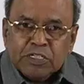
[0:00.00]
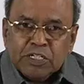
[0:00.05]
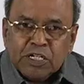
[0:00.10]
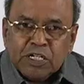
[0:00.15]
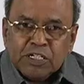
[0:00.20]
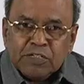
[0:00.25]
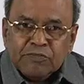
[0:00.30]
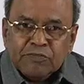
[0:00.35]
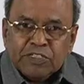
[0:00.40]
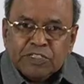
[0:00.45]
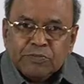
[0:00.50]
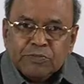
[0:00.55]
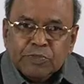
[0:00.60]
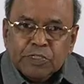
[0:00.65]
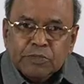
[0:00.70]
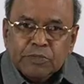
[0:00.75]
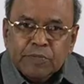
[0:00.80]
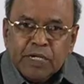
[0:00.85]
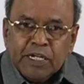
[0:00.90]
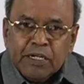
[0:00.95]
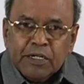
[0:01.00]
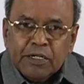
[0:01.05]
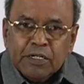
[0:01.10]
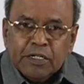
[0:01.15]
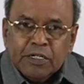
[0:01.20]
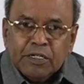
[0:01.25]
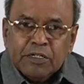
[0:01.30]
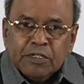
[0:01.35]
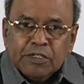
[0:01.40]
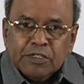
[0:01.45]
are not visible by
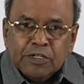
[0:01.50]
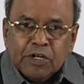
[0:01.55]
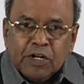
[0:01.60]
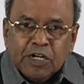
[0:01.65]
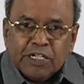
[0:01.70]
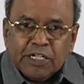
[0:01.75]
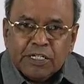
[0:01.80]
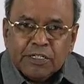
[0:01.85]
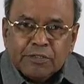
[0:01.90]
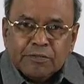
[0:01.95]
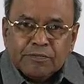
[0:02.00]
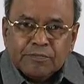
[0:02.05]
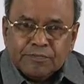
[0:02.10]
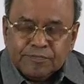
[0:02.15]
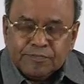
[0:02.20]
dotted.